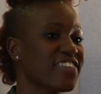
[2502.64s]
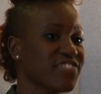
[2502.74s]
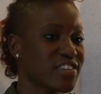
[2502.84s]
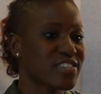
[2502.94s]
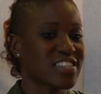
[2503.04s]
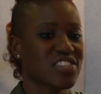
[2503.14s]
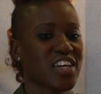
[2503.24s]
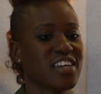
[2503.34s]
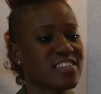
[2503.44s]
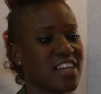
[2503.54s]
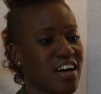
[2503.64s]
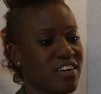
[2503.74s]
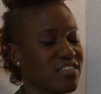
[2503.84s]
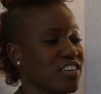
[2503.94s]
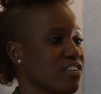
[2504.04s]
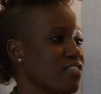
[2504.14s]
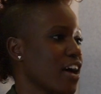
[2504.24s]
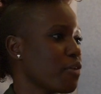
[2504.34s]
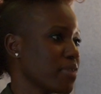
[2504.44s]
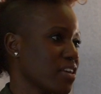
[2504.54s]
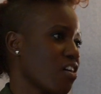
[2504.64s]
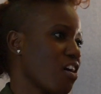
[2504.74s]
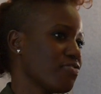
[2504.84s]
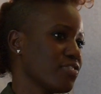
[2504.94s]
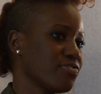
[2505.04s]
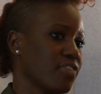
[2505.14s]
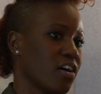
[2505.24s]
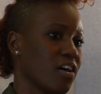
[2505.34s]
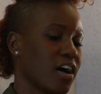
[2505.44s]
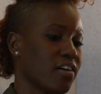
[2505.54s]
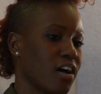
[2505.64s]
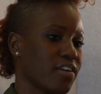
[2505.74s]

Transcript: definitely suggest now, you know, now being off of uh,